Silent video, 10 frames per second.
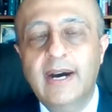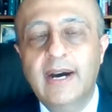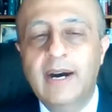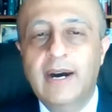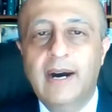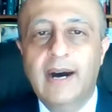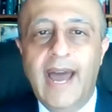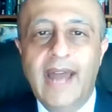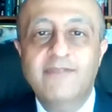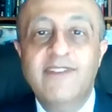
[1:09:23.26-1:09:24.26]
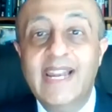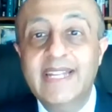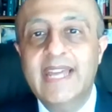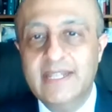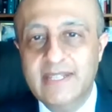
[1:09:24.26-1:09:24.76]
uh, and
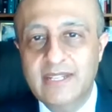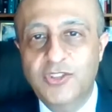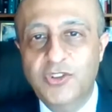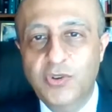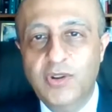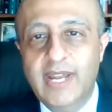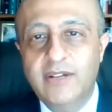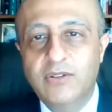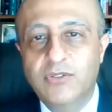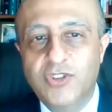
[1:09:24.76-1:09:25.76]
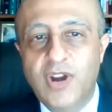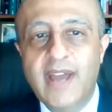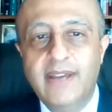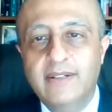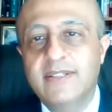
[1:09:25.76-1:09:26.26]
validated through clinical
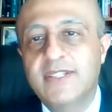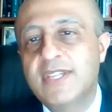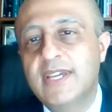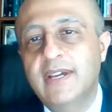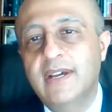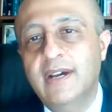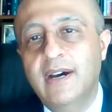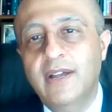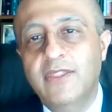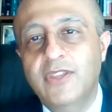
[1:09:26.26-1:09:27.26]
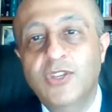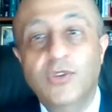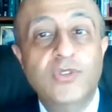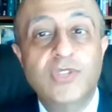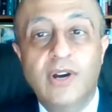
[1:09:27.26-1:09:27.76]
trials uh, the
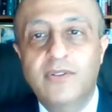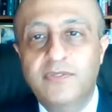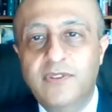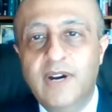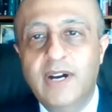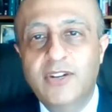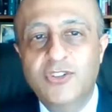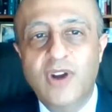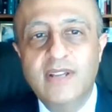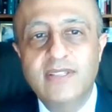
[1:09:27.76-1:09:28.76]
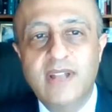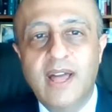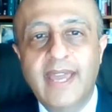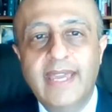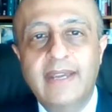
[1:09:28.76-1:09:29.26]
use of uh, drugs
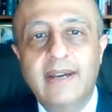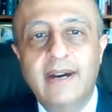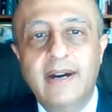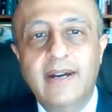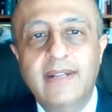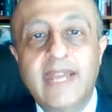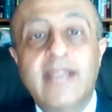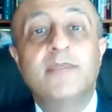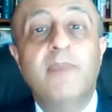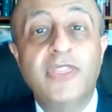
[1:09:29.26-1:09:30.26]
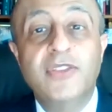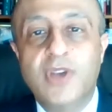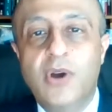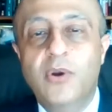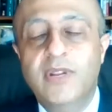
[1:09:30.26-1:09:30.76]
like uh,
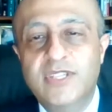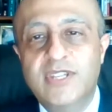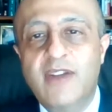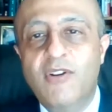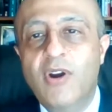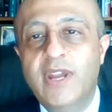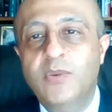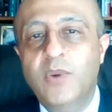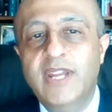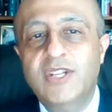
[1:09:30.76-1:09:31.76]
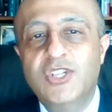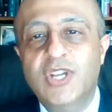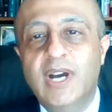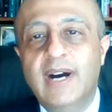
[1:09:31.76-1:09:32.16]
dexamethasone, a steroid which